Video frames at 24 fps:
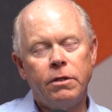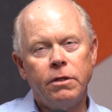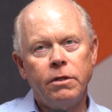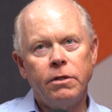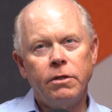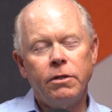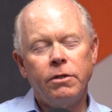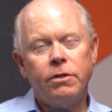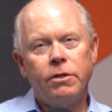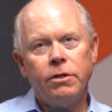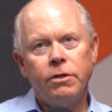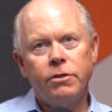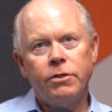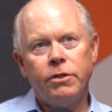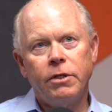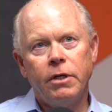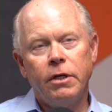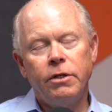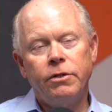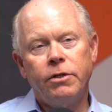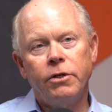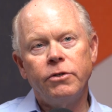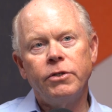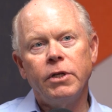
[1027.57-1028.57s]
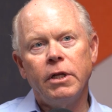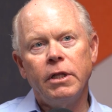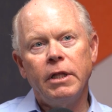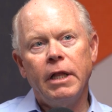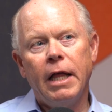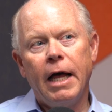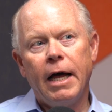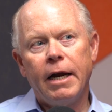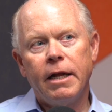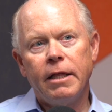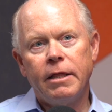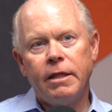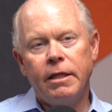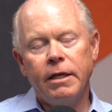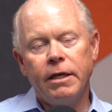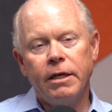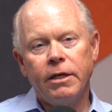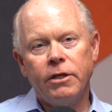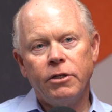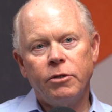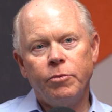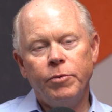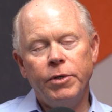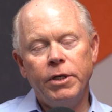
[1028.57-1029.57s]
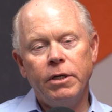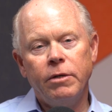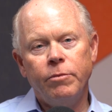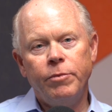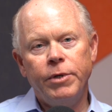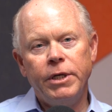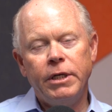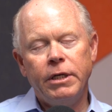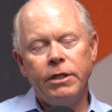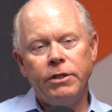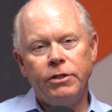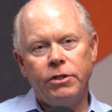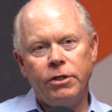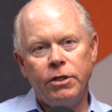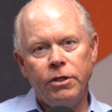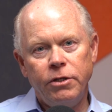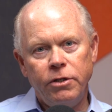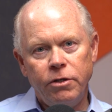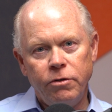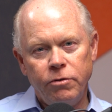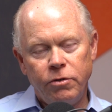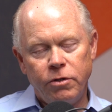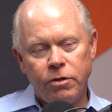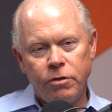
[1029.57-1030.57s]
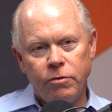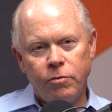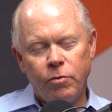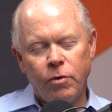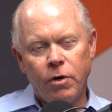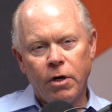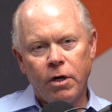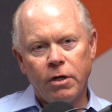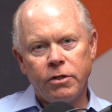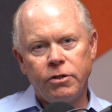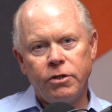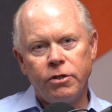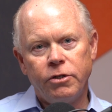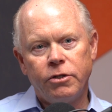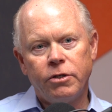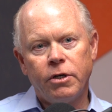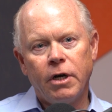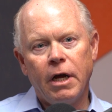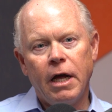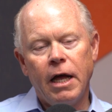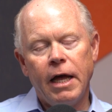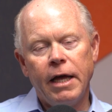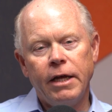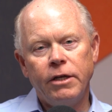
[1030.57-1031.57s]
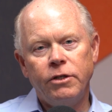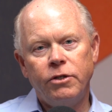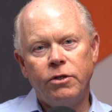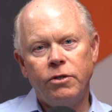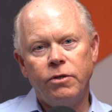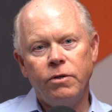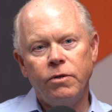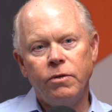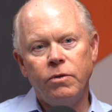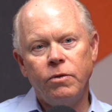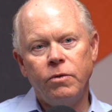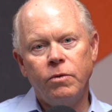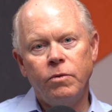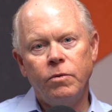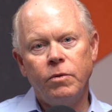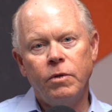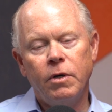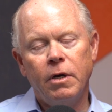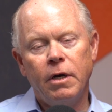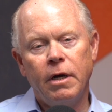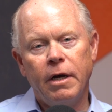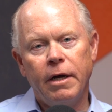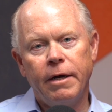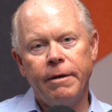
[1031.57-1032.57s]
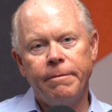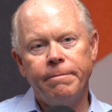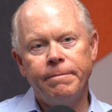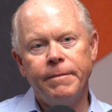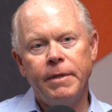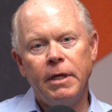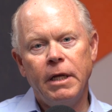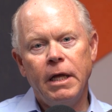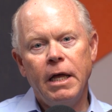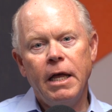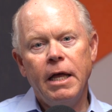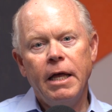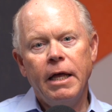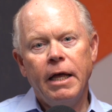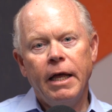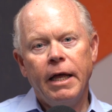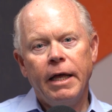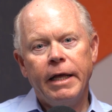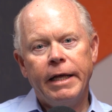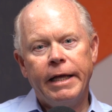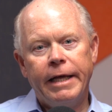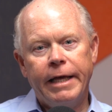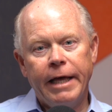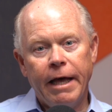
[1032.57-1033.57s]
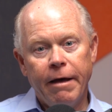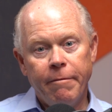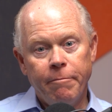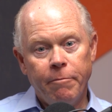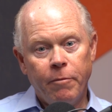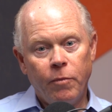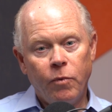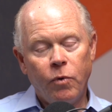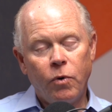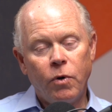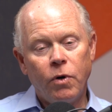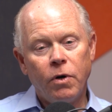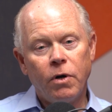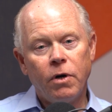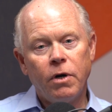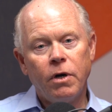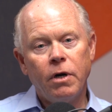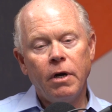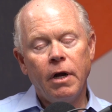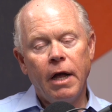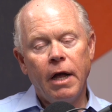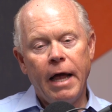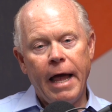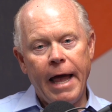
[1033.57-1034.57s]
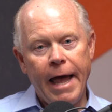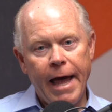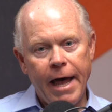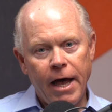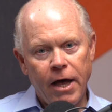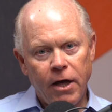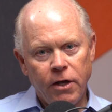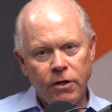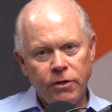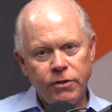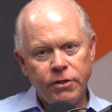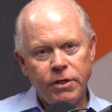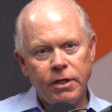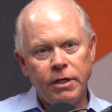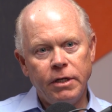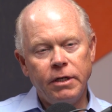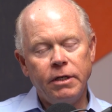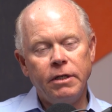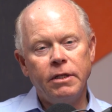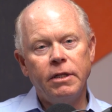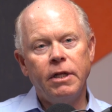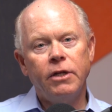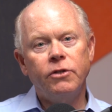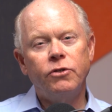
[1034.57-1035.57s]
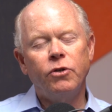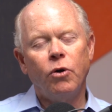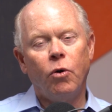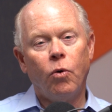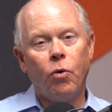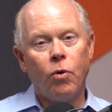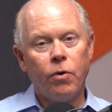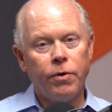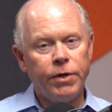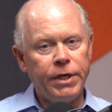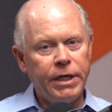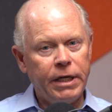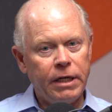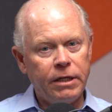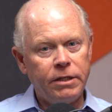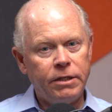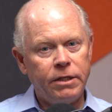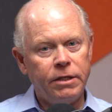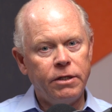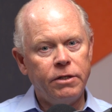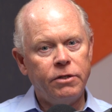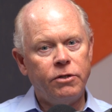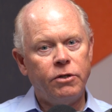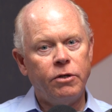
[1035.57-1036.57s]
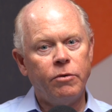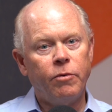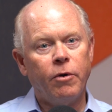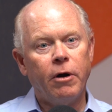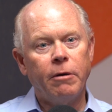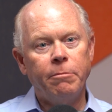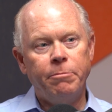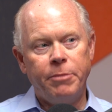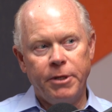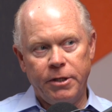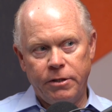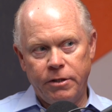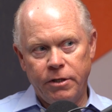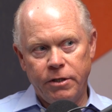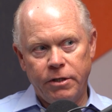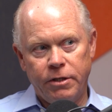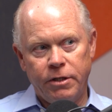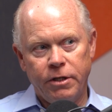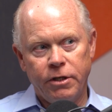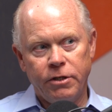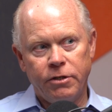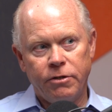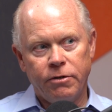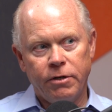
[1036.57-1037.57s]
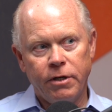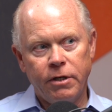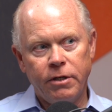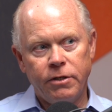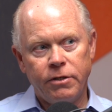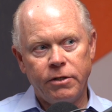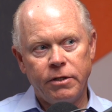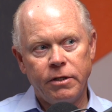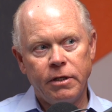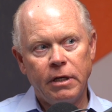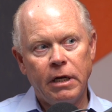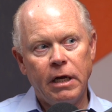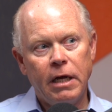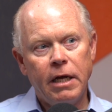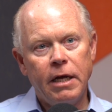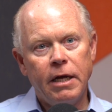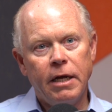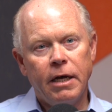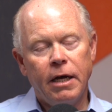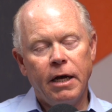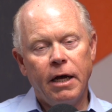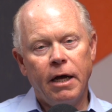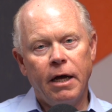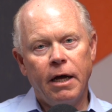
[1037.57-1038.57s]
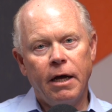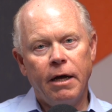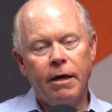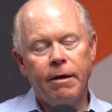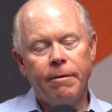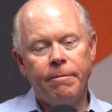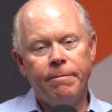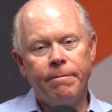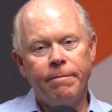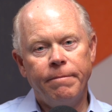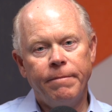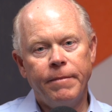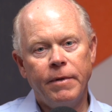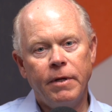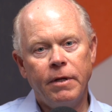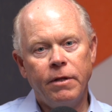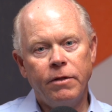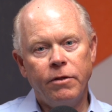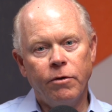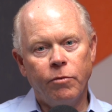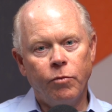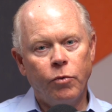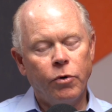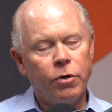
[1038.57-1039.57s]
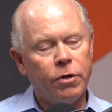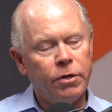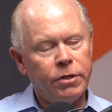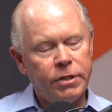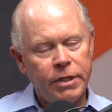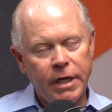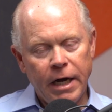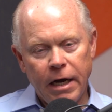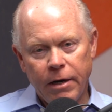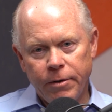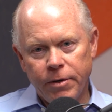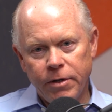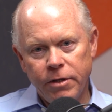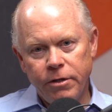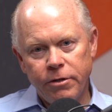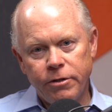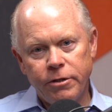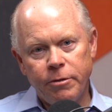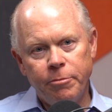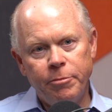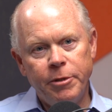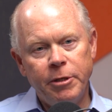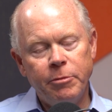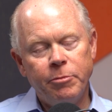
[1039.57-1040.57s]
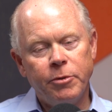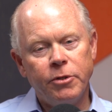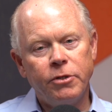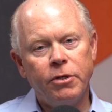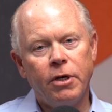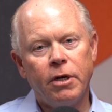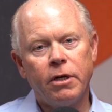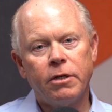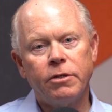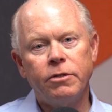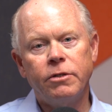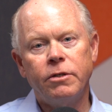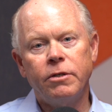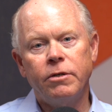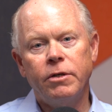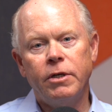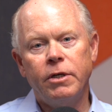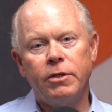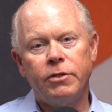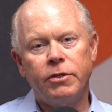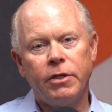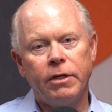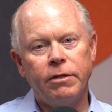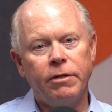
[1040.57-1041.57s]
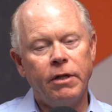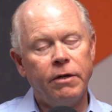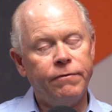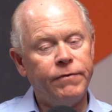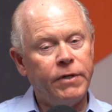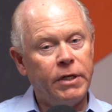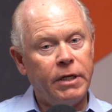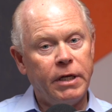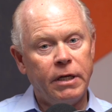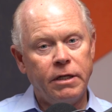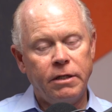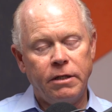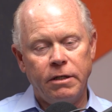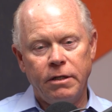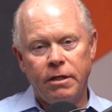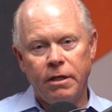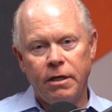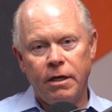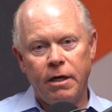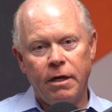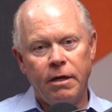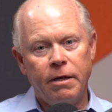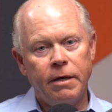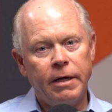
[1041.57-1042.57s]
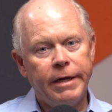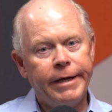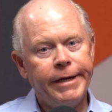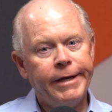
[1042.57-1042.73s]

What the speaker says: there's a lot of things. We continue to work to try to get more housing that's oriented to our business districts. The water tower, there's some people talking to us. I'd love to get the